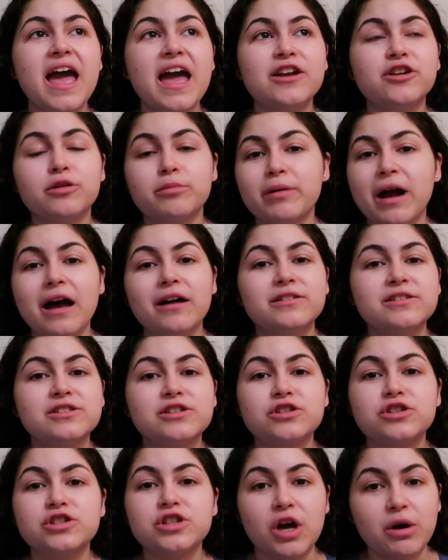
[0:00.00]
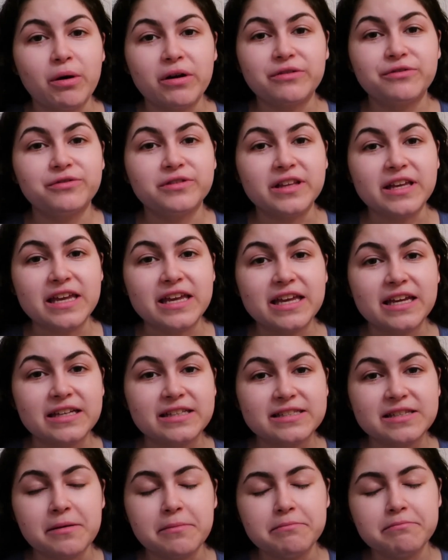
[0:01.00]
and your brows look so on fleek.
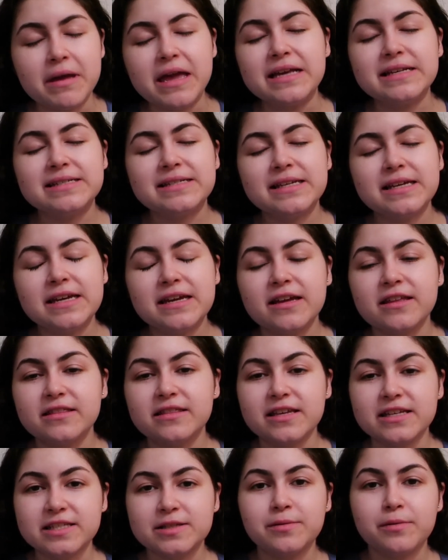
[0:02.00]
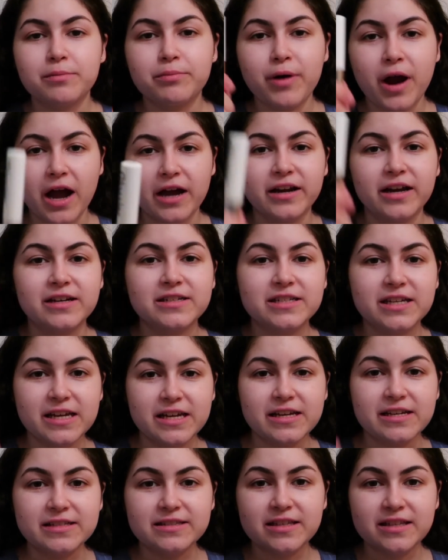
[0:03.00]
It's amazing. This product
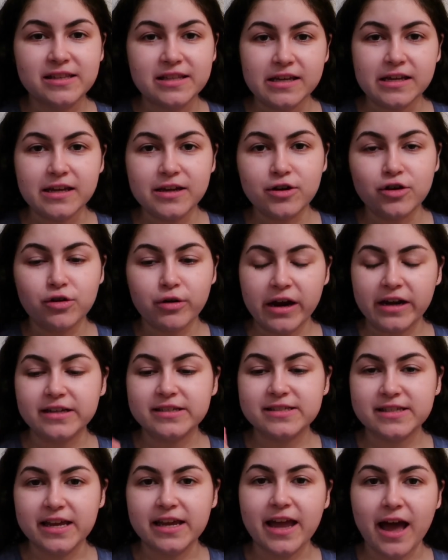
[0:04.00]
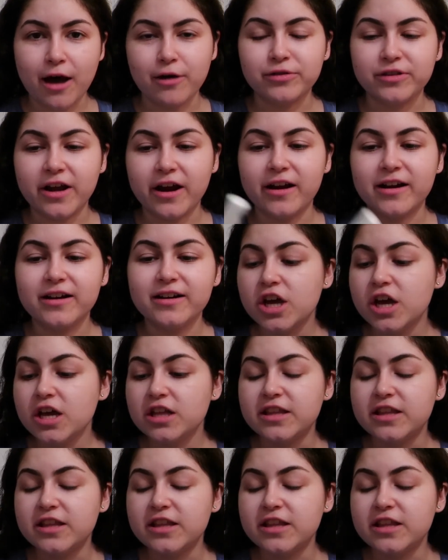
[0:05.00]
is the greatest thing out there.